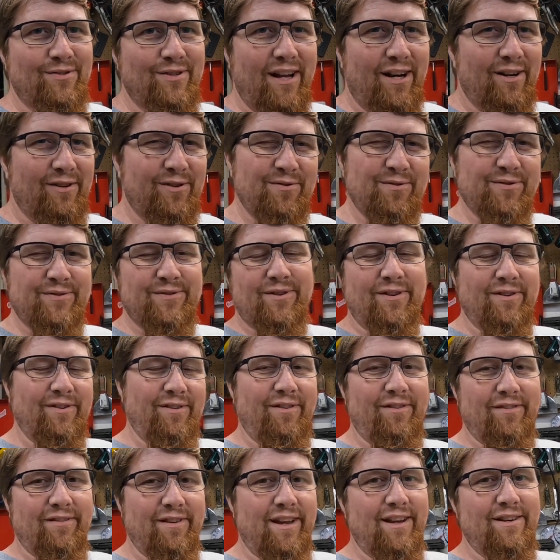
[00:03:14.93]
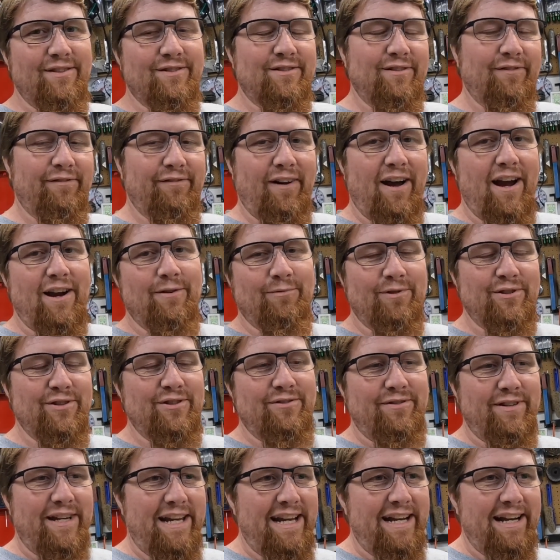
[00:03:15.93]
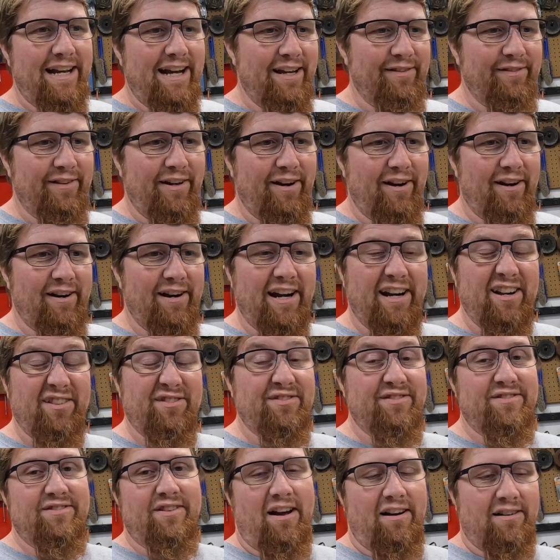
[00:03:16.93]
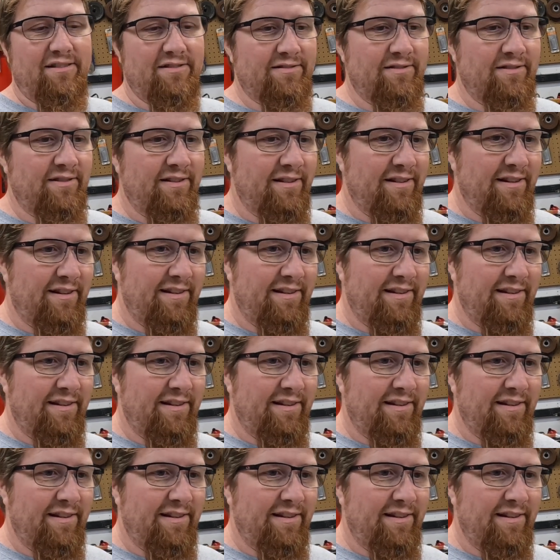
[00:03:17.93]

You got to do certain things to find what you need on there, and it sucks.